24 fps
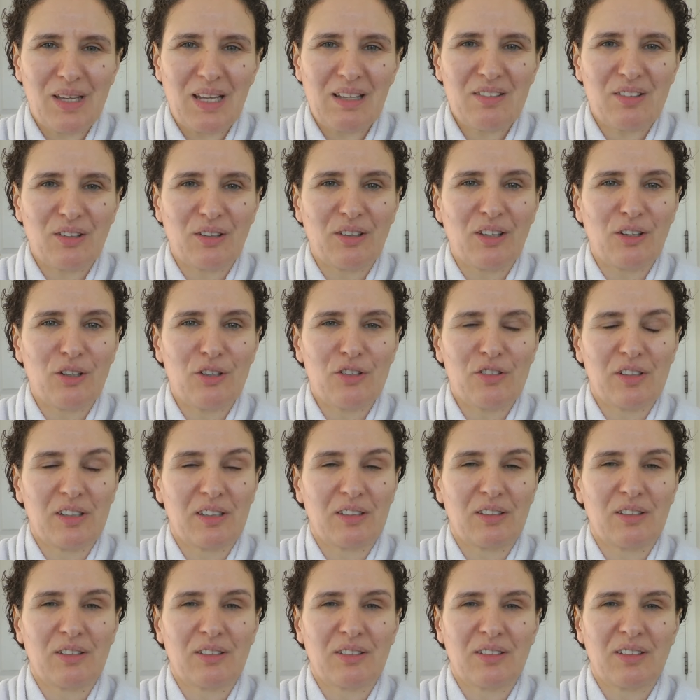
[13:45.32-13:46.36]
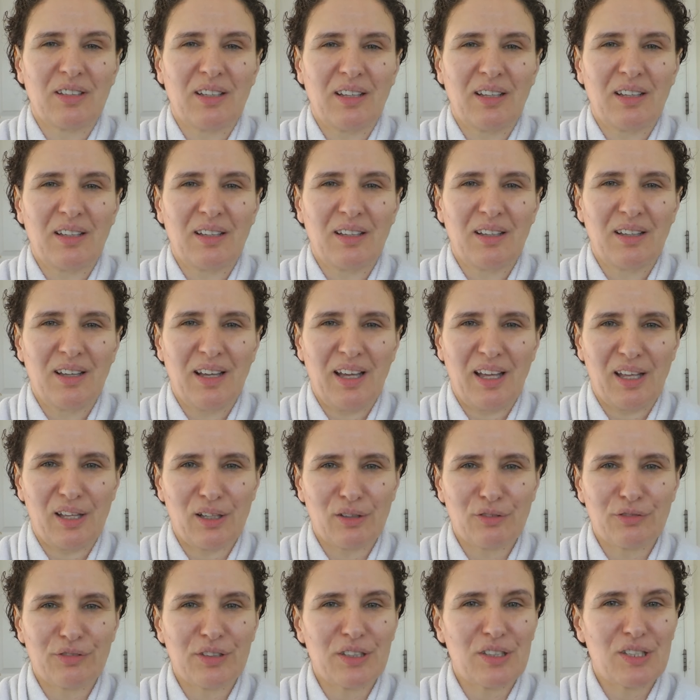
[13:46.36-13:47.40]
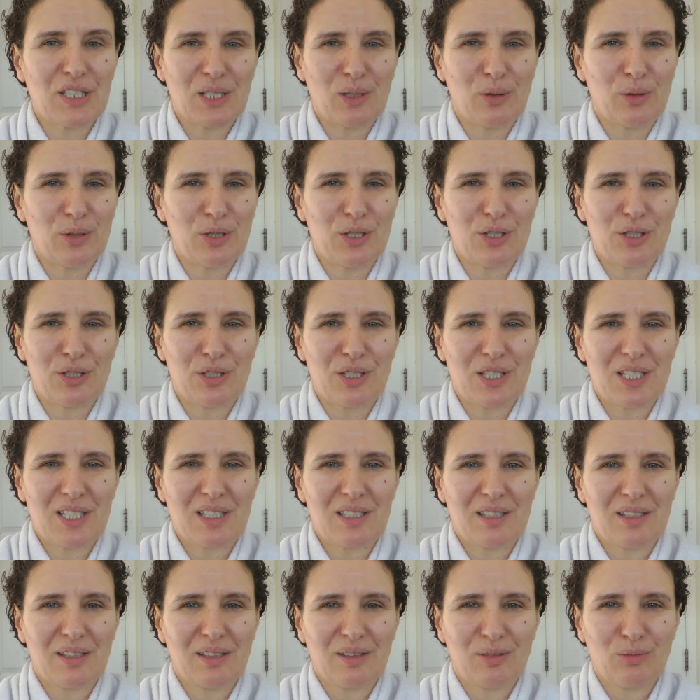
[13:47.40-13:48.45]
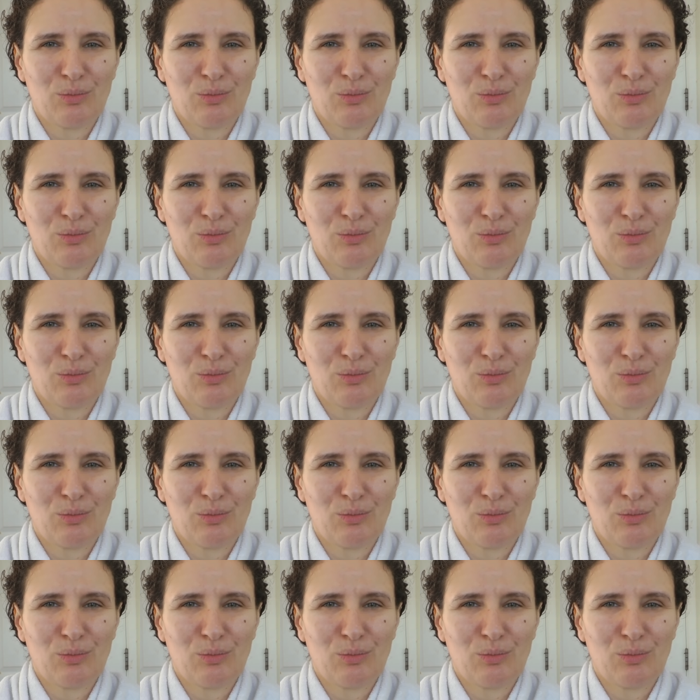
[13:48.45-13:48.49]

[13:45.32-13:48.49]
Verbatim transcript: So those are not healthy solutions.